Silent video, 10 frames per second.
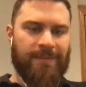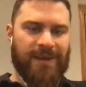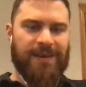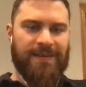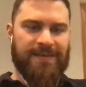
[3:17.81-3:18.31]

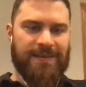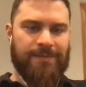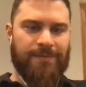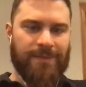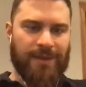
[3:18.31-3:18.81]

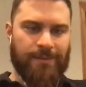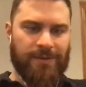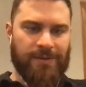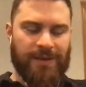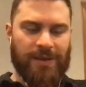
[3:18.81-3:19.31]
mechanism can
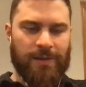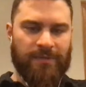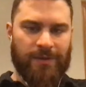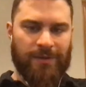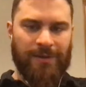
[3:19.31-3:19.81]
be really
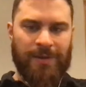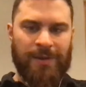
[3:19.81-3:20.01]
helpful.